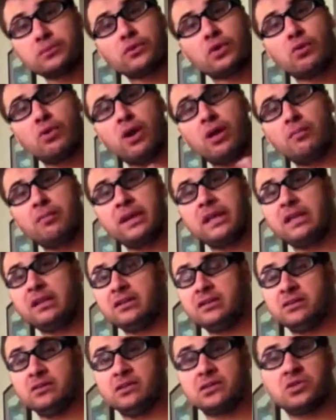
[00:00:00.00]
Well,
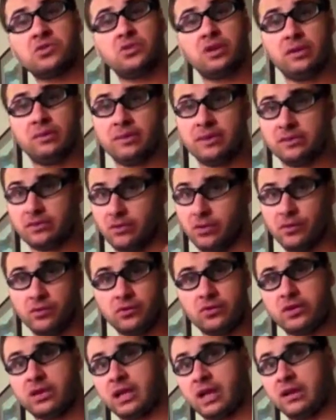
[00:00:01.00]
Benadryl cream is
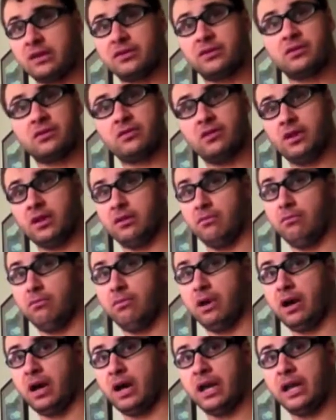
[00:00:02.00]
over the counter. You can
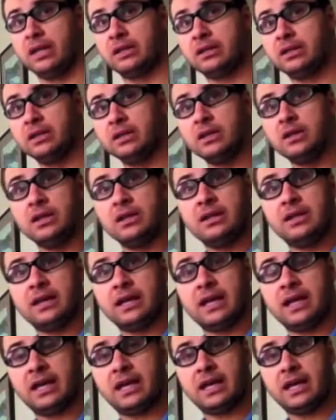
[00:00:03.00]
buy
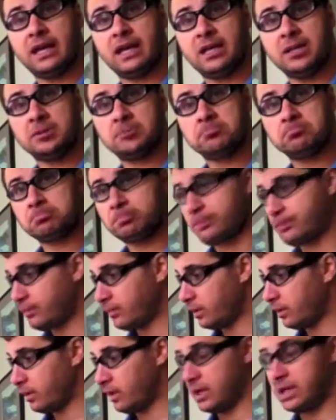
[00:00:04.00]
it, and
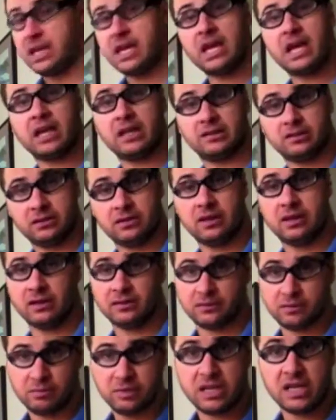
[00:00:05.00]
again, you
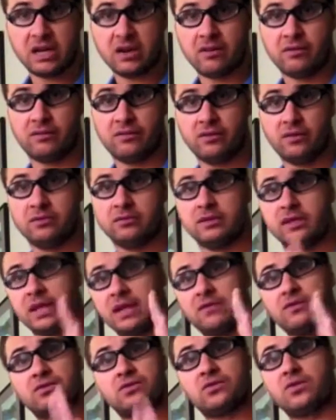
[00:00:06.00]
have to be careful.
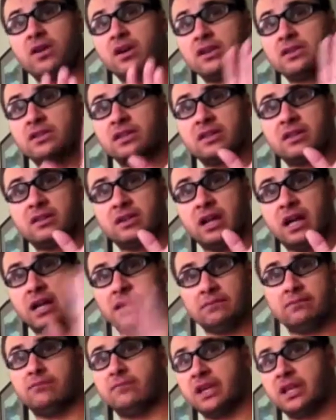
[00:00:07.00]
Every drugs that
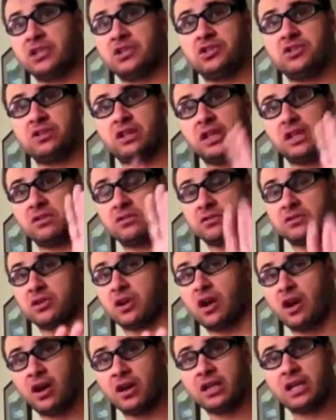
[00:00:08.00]
I'm mentioning or
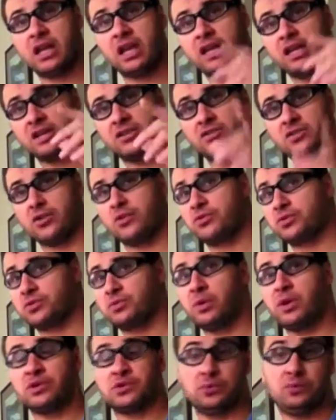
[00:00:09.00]
talking, it's your
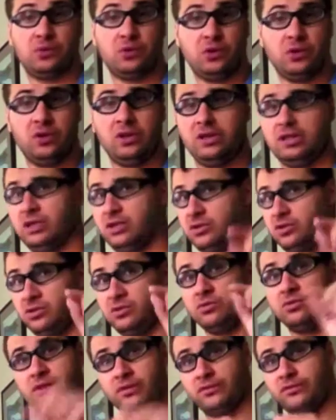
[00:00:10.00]
responsibility
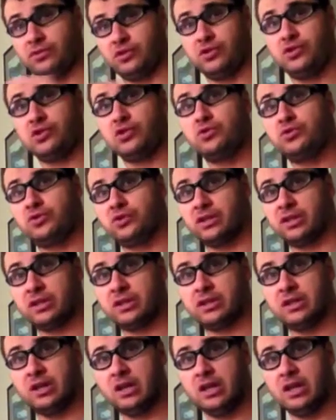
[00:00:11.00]
to, if you use
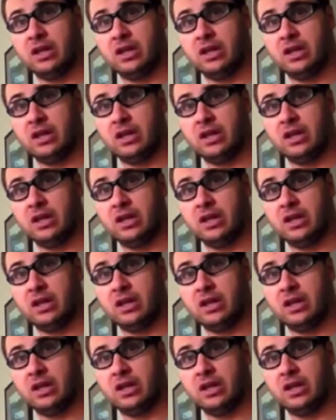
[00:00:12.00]
it,